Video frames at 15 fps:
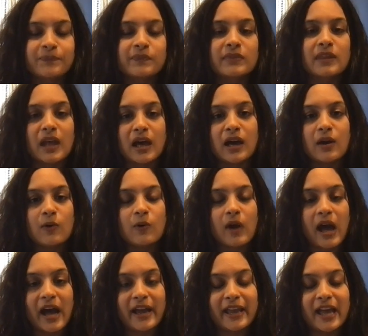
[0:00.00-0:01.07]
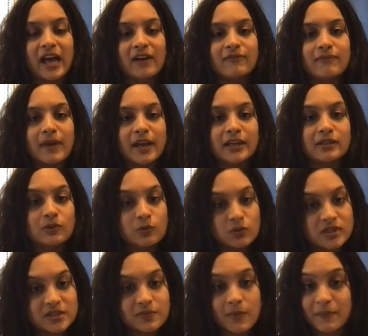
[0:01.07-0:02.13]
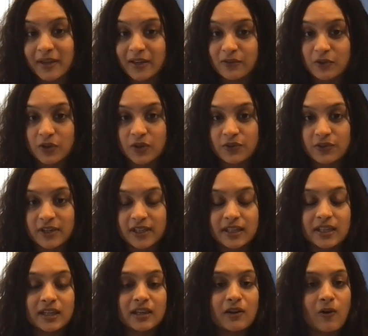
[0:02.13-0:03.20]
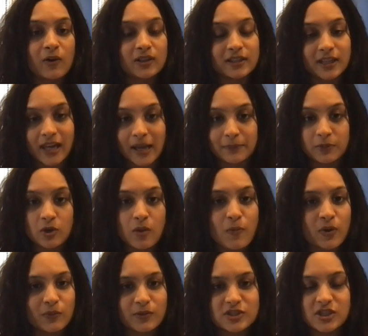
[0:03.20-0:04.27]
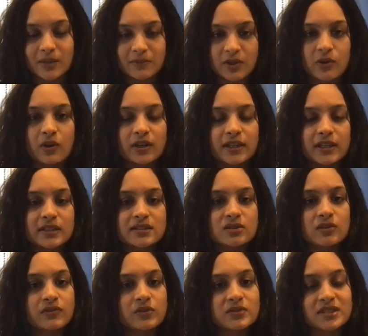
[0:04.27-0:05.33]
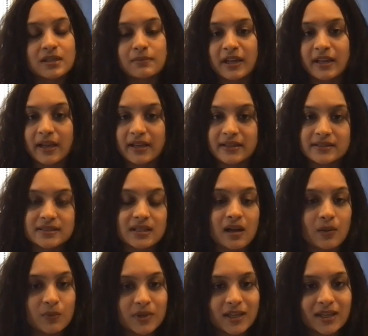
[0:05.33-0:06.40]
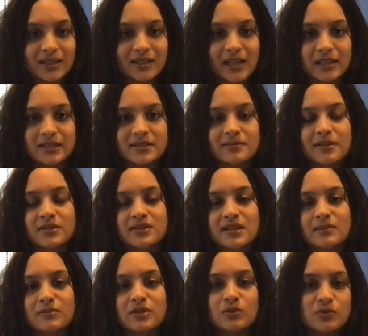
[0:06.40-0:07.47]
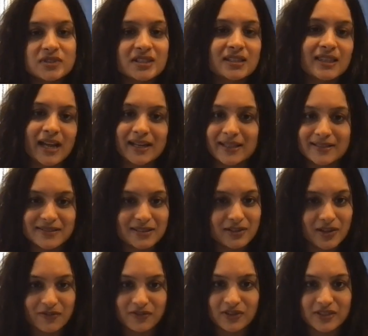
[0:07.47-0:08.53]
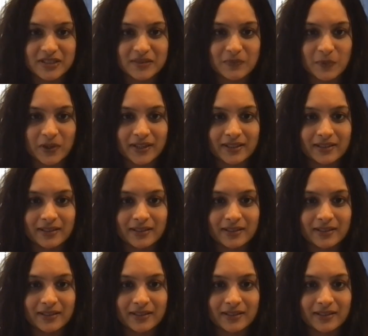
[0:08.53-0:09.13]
Now, I have my notes prepared for your reading on the laptop on which I'm recording. So if you see my eyes hovering, that is because I'm using that as a reference point.